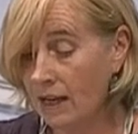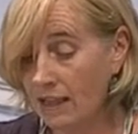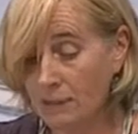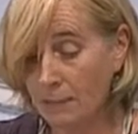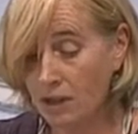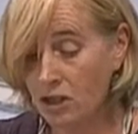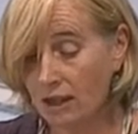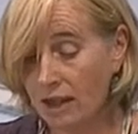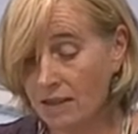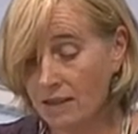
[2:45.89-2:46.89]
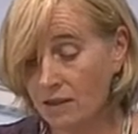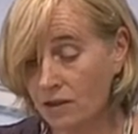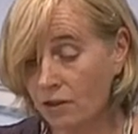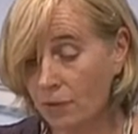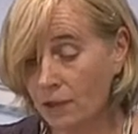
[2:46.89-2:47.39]
in special classes and
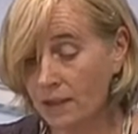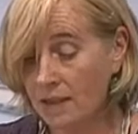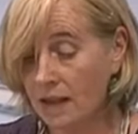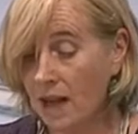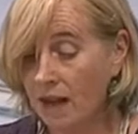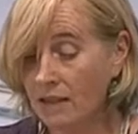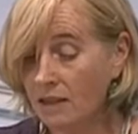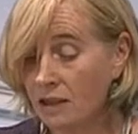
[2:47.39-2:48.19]
otherwise, and to